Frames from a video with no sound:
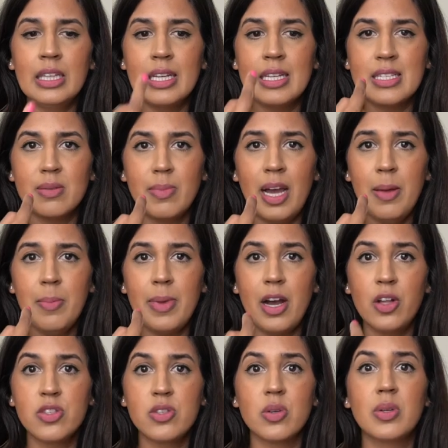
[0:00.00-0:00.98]
thing is in my
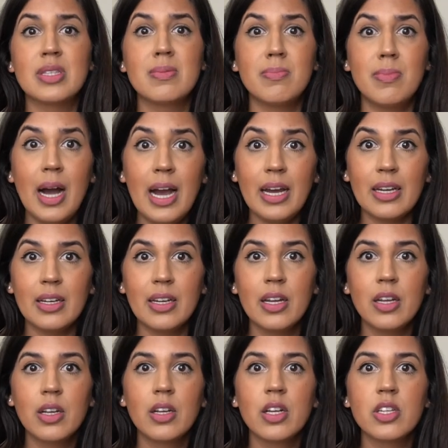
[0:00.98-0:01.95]
mouth, so it's mine.
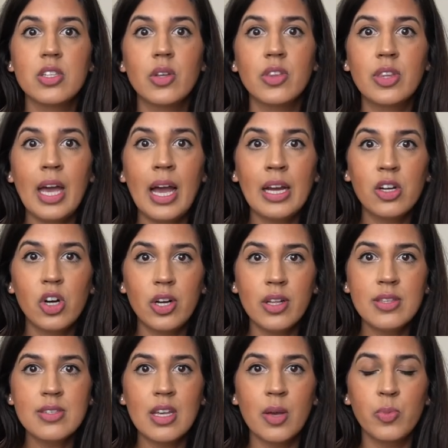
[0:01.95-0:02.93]
So that
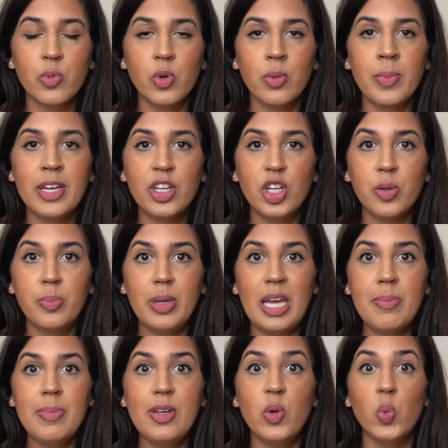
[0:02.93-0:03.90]
concept will make your
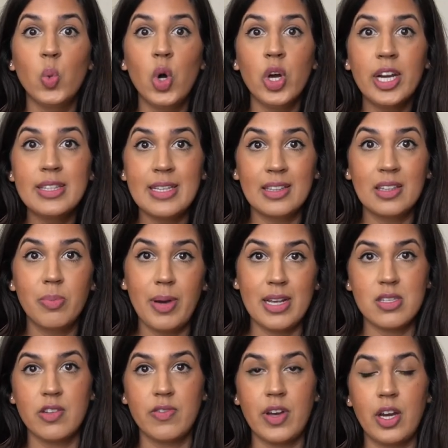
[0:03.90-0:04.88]
baby want to take the
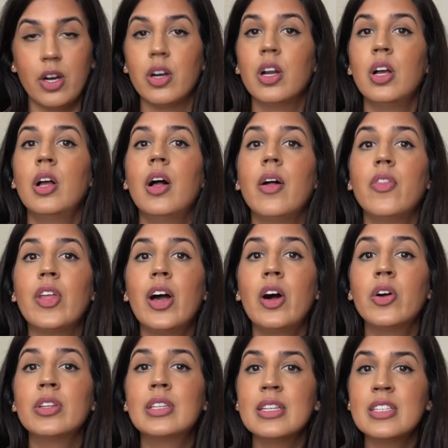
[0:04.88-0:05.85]
pacifier.
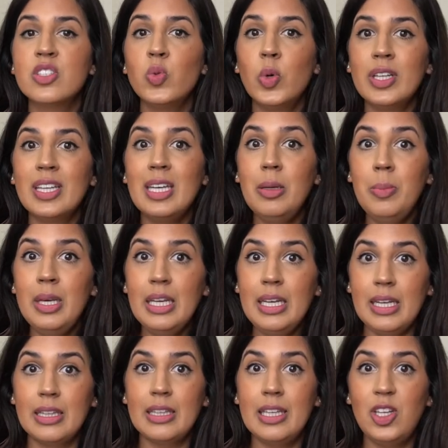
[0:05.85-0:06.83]
Now, it doesn't work
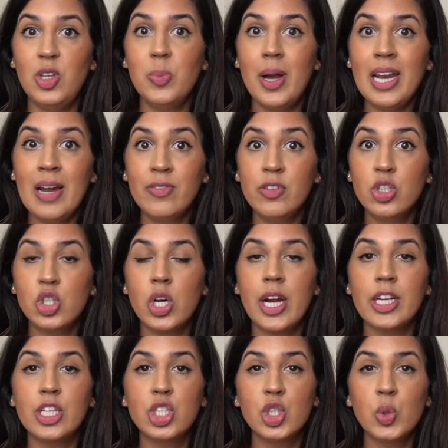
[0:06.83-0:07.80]
immediately. You might have to
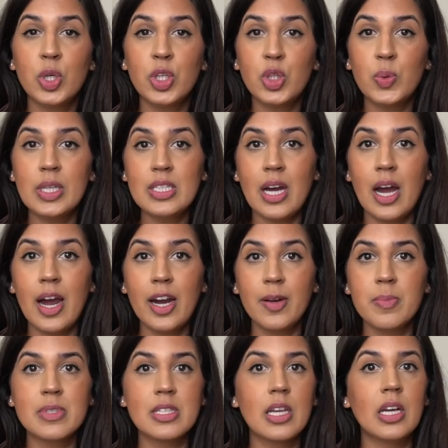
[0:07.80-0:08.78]
try 2 or 3
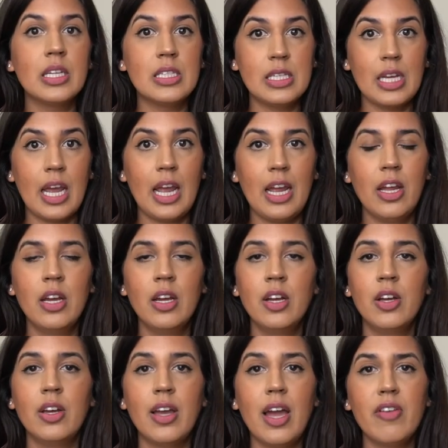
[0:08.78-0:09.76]
times a day,
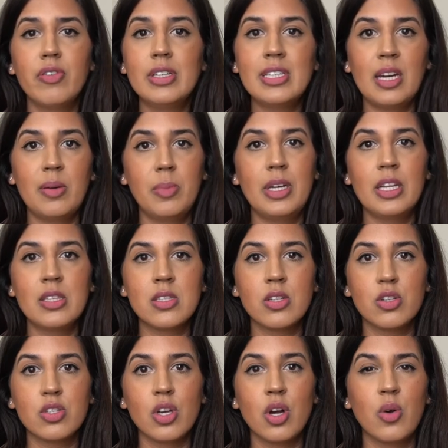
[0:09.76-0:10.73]
every 10 minutes
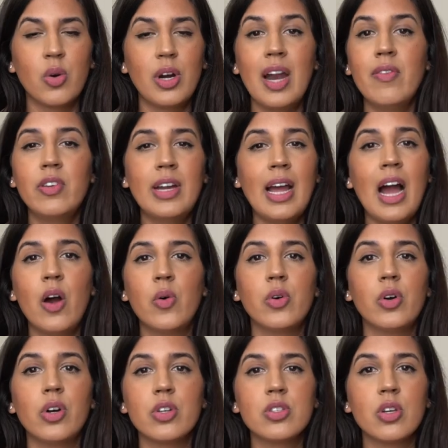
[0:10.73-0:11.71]
or so, or every
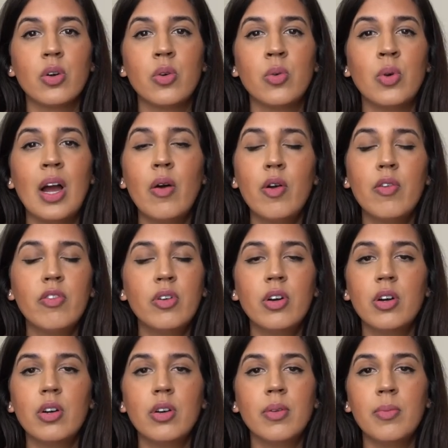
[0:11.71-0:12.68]
hour or so,
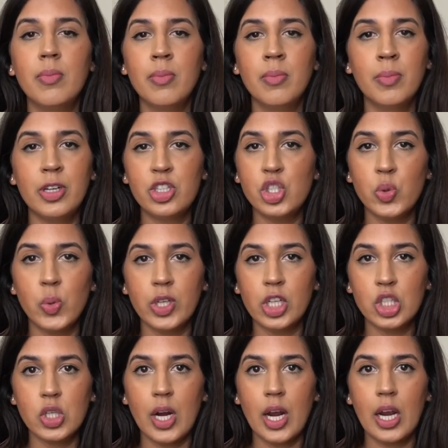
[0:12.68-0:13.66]
however much you want
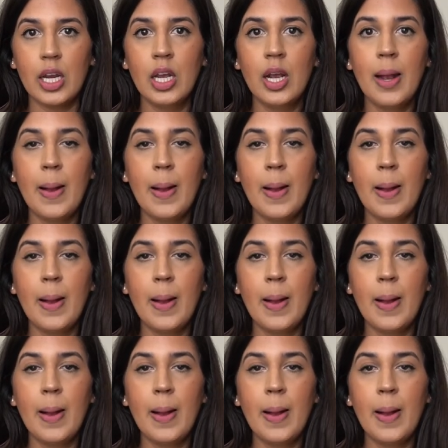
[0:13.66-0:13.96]
to try.